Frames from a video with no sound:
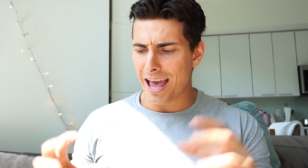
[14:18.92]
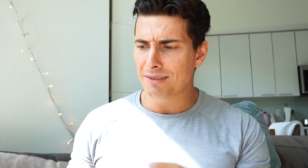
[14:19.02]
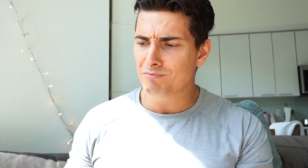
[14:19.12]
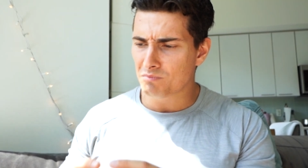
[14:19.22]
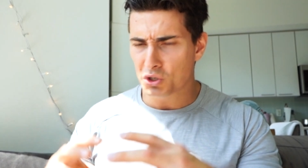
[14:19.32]

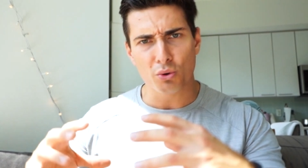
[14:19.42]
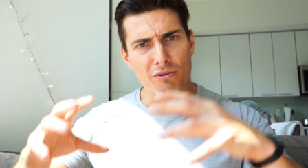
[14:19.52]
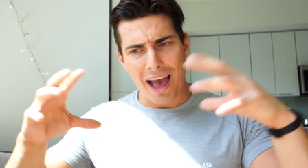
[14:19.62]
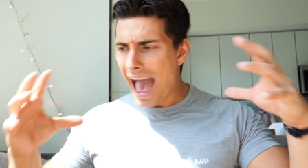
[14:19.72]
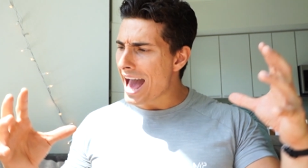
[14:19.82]
and sort
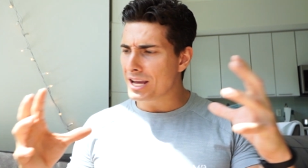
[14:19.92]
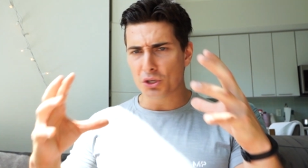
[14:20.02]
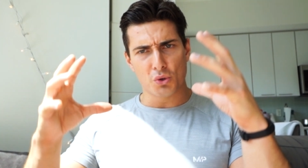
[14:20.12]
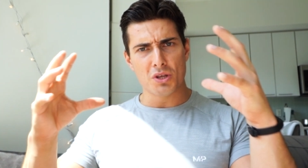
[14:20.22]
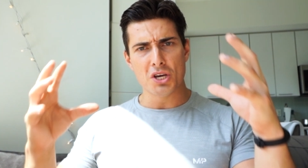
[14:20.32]
of
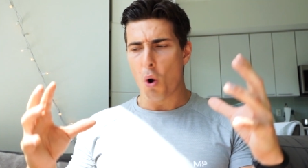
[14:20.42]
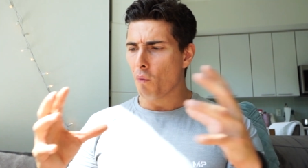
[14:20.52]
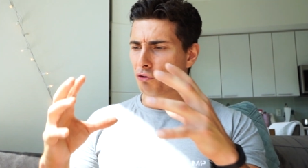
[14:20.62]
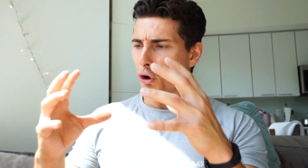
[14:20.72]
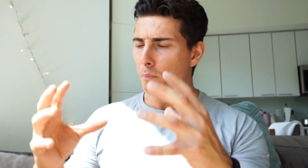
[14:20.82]
adding to the
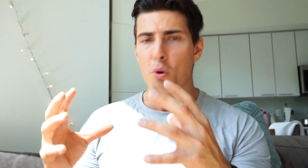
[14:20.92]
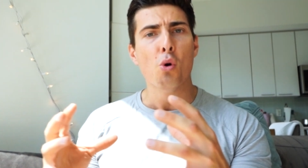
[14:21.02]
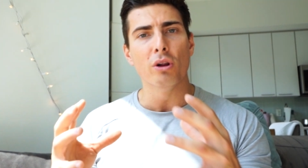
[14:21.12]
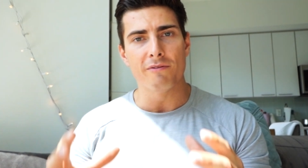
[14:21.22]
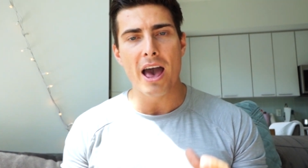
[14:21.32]
overall
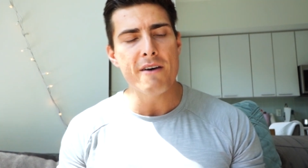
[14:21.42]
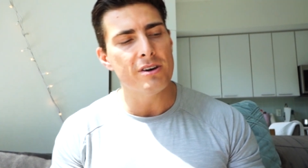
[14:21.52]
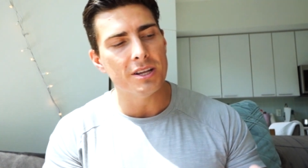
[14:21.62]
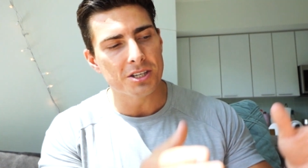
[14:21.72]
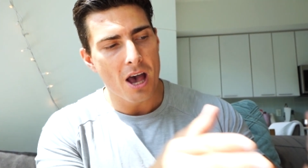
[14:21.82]
pool of
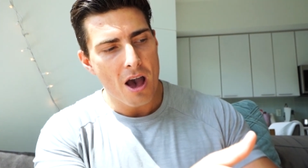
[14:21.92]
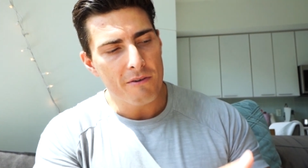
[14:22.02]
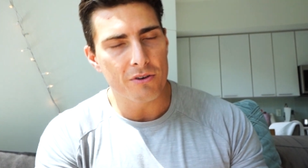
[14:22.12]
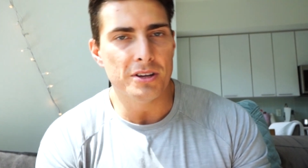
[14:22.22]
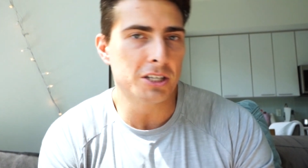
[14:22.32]
evidence
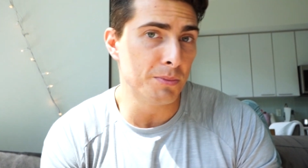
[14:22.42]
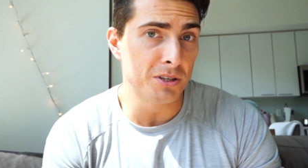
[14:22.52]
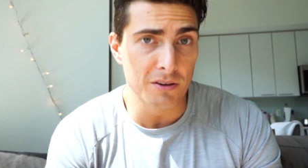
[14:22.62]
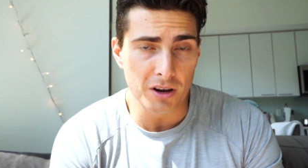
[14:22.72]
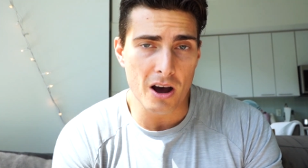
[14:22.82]
for this specific